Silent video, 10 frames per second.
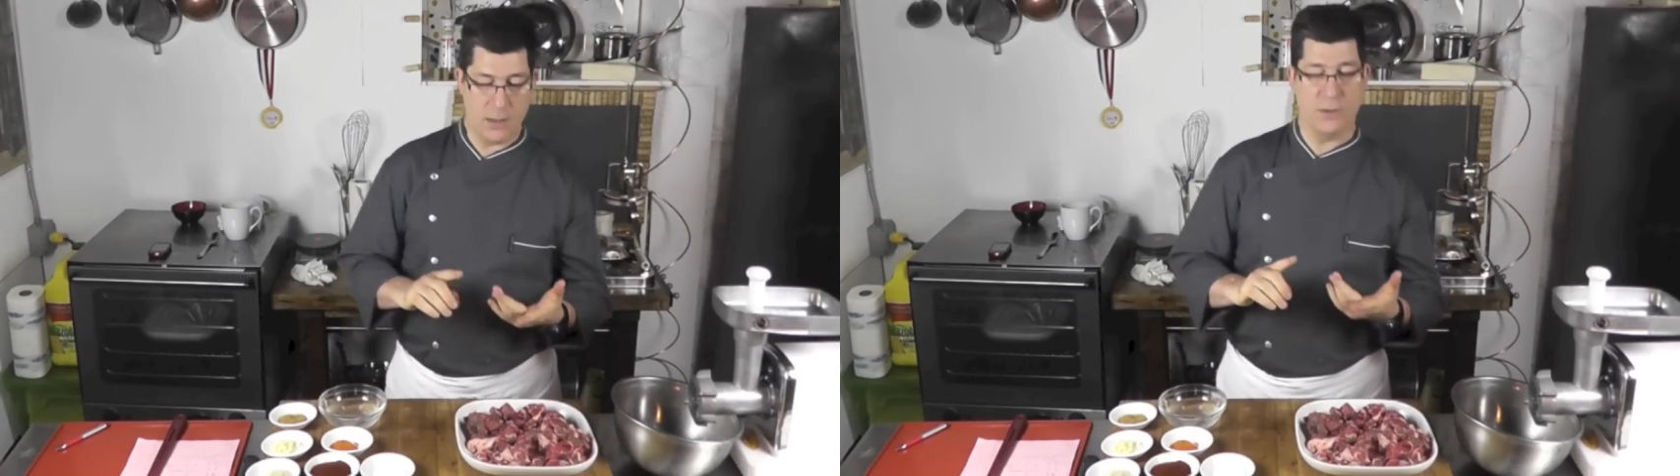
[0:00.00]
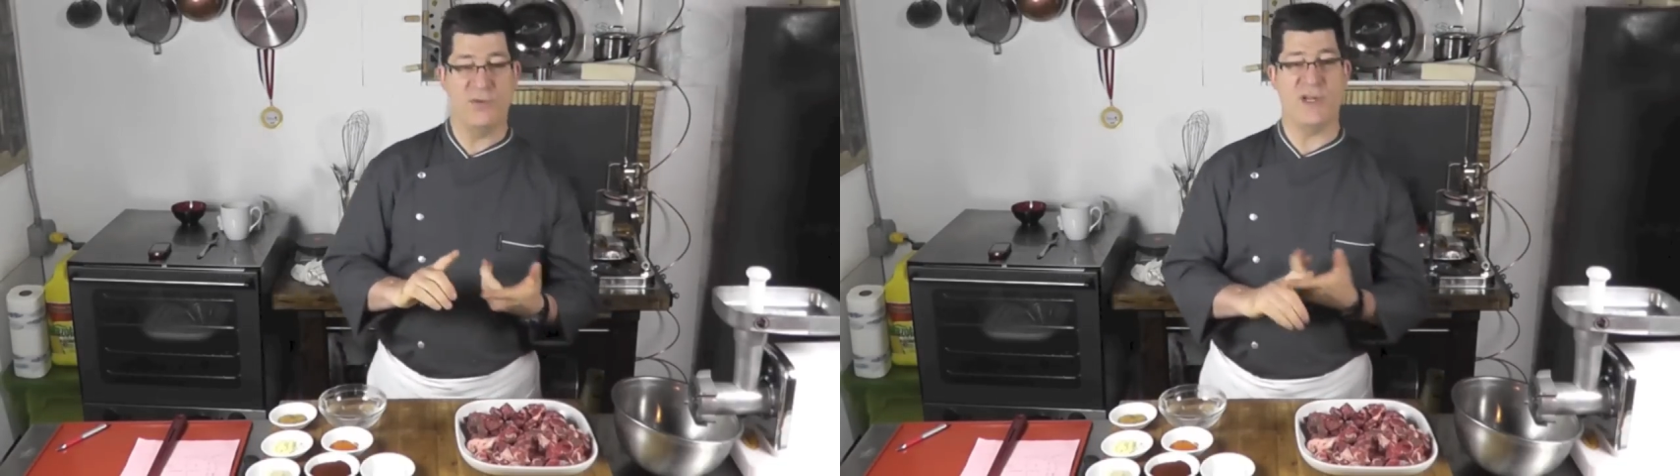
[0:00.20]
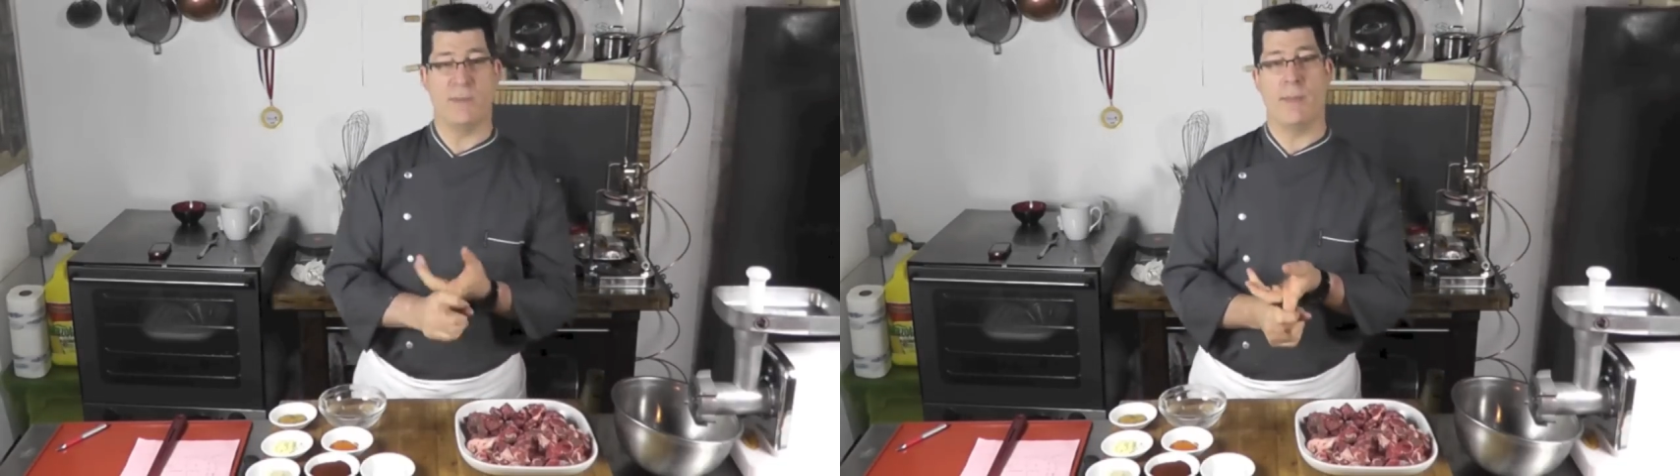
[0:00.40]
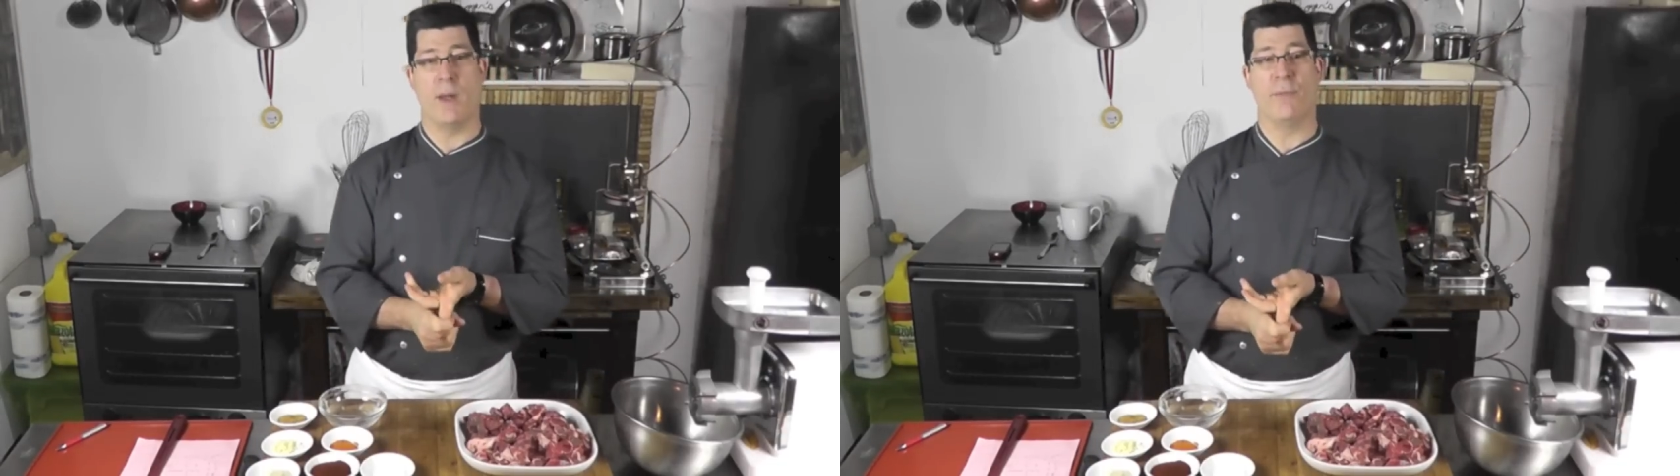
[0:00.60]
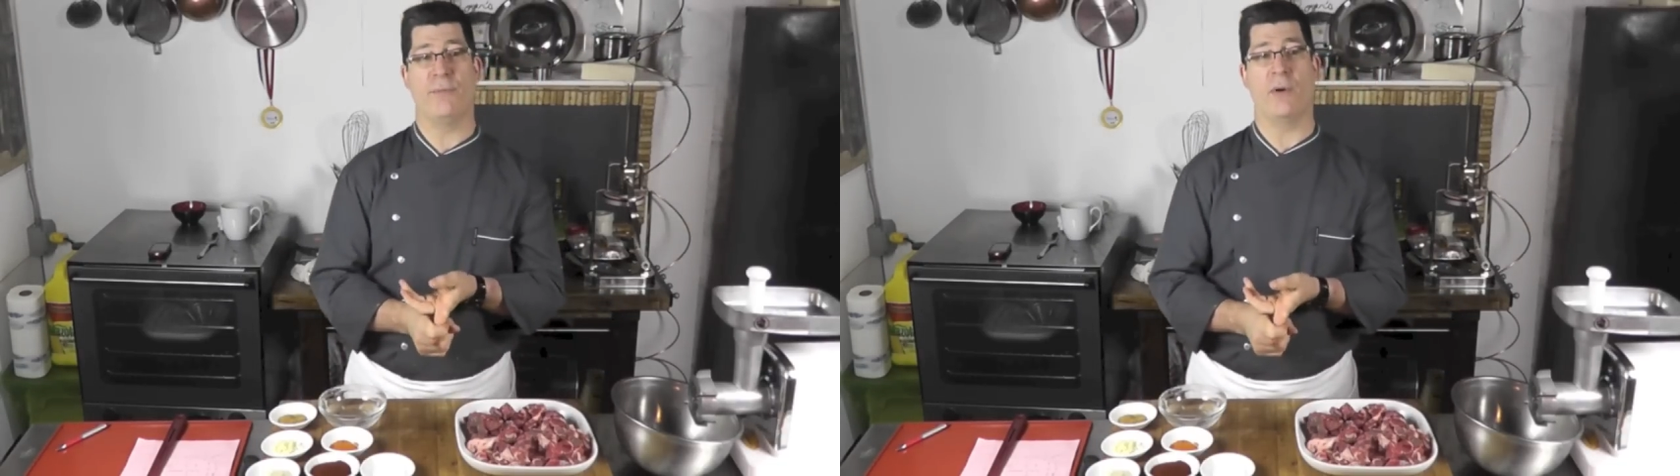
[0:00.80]
the same
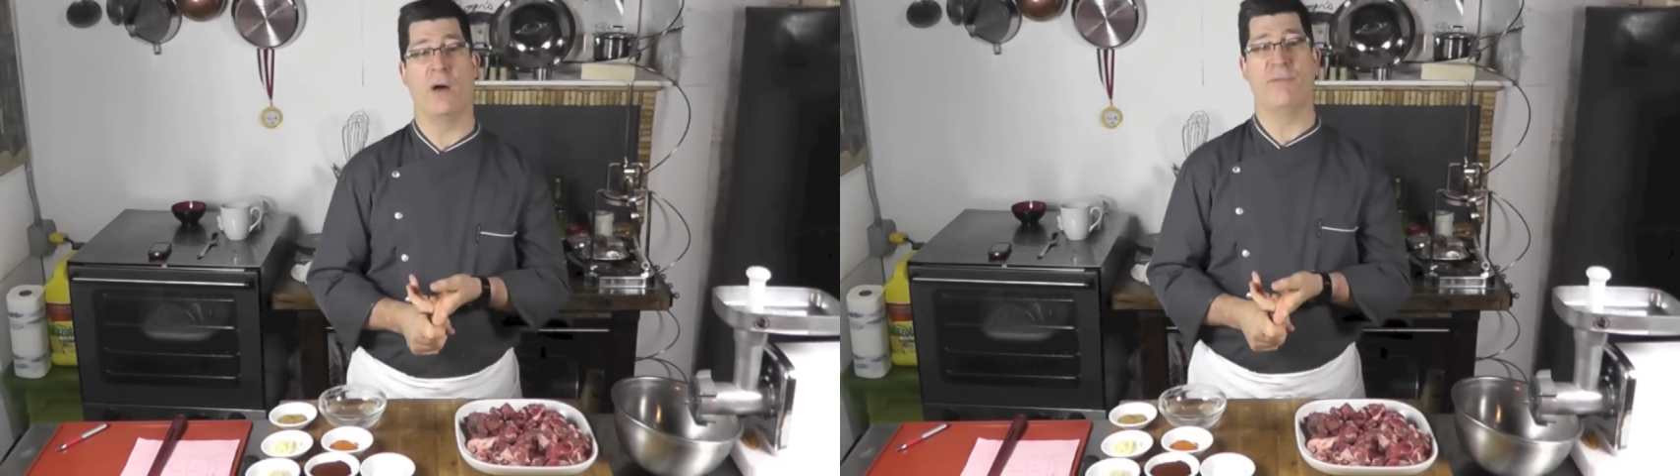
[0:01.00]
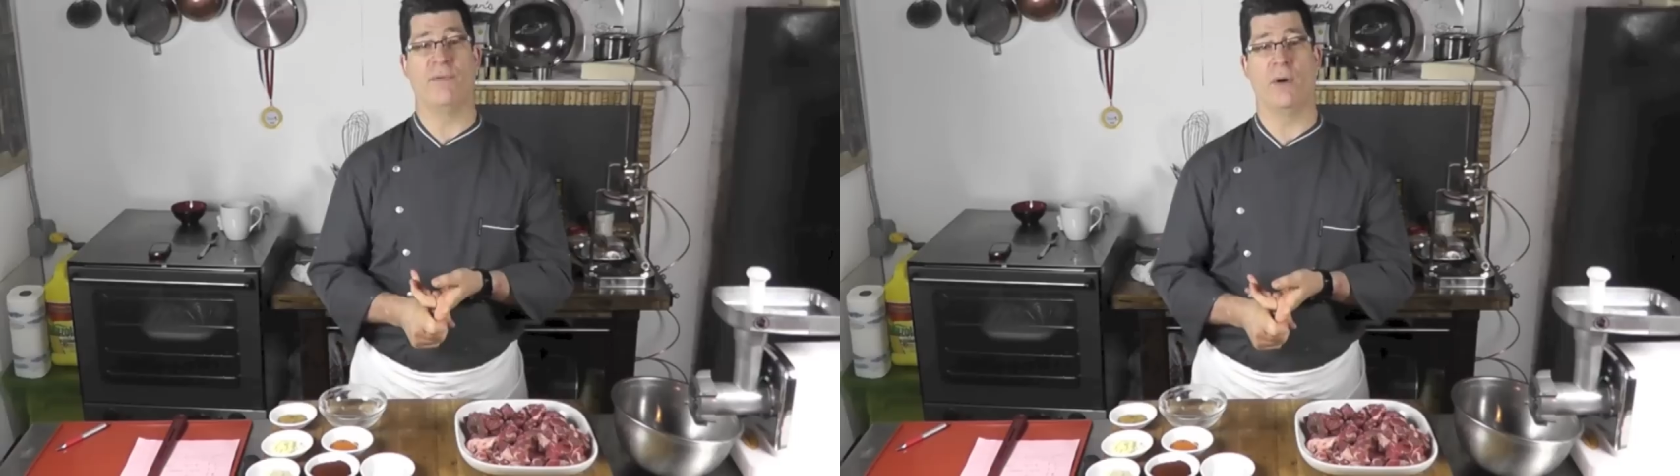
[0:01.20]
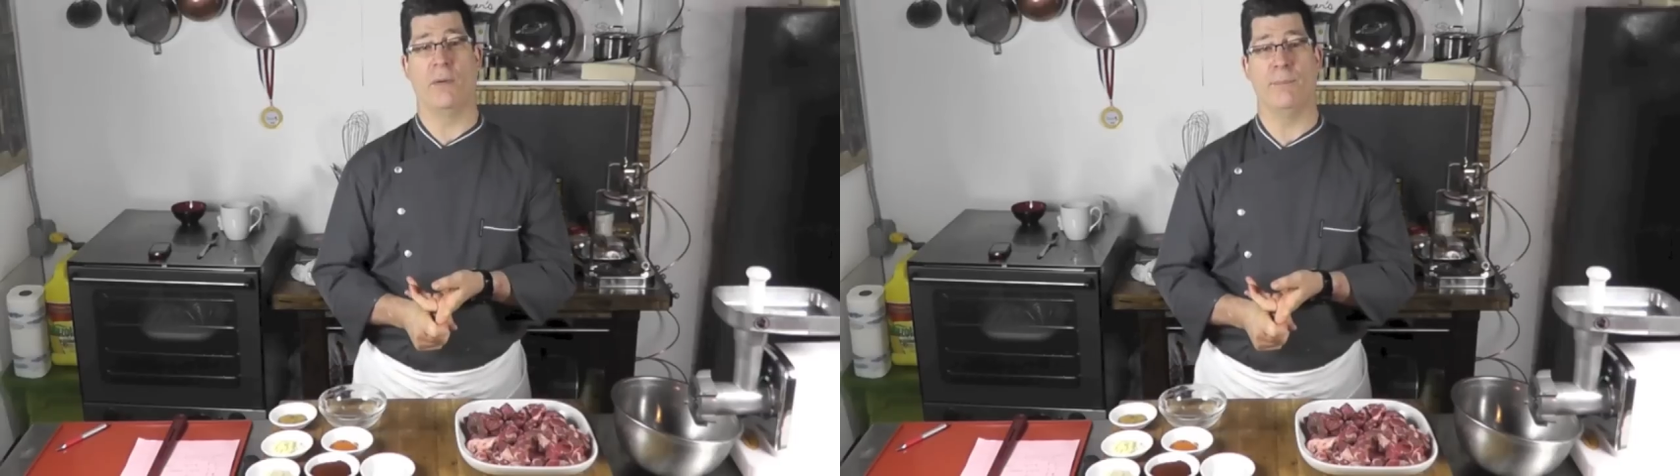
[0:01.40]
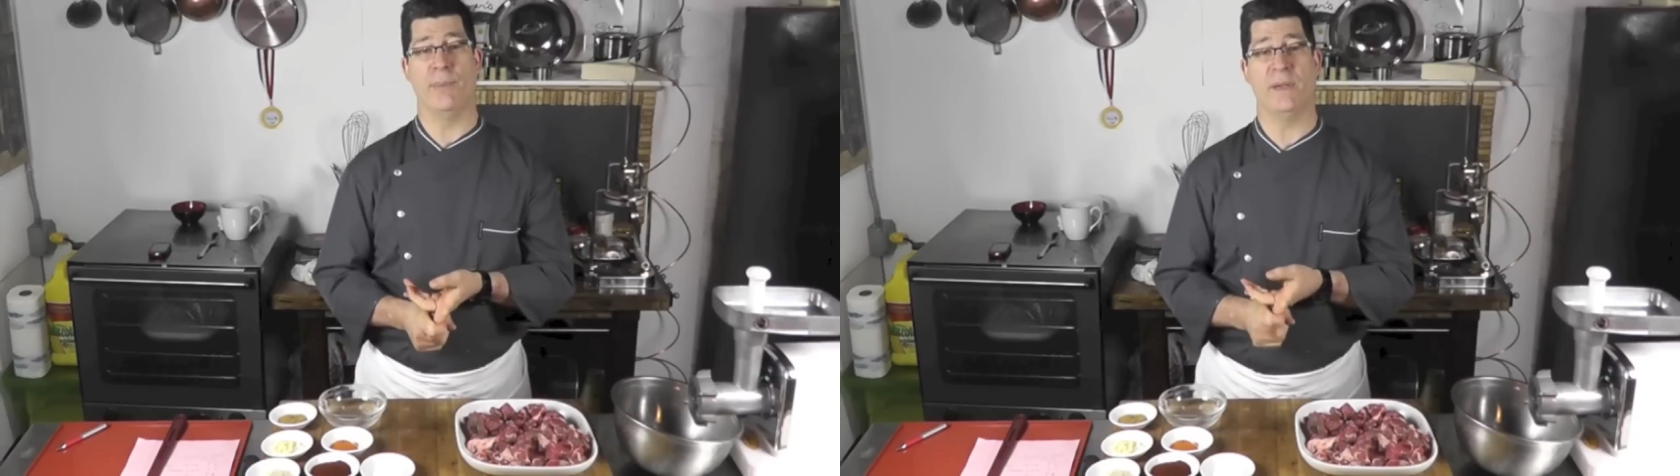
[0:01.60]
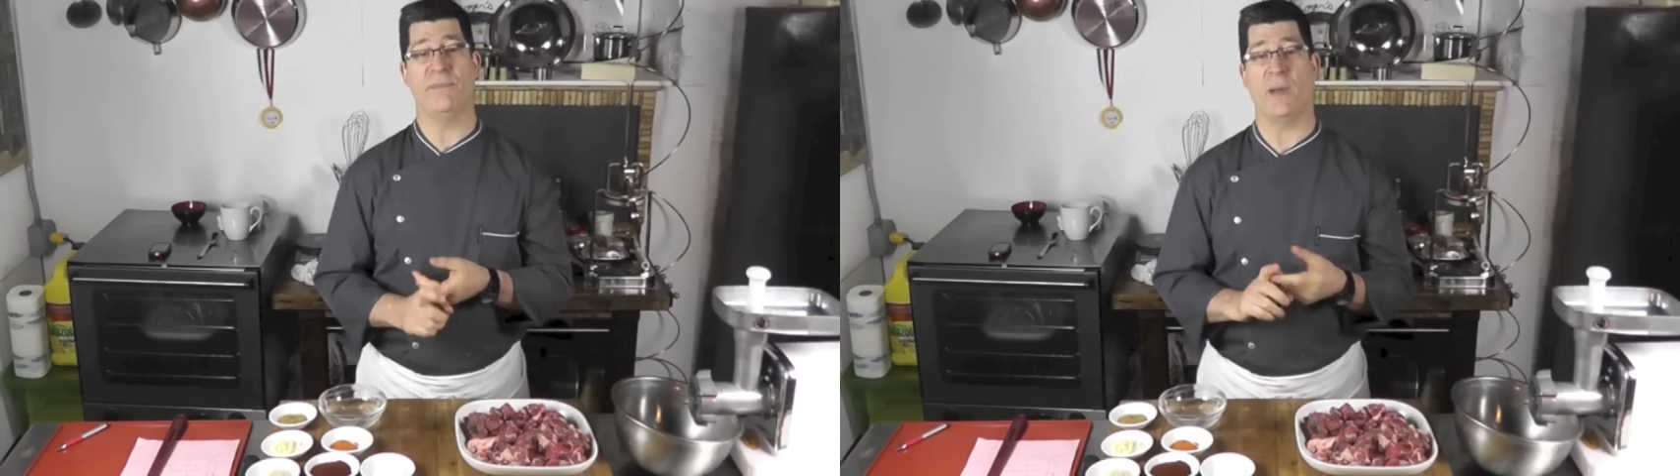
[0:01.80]
amount of
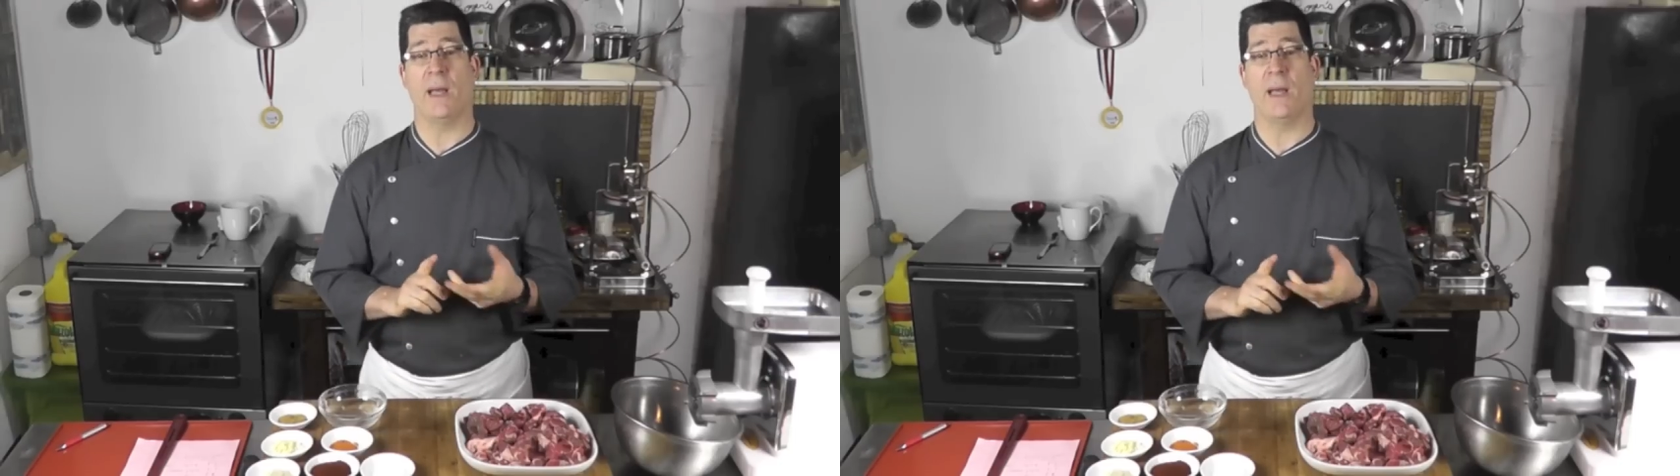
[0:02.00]
beef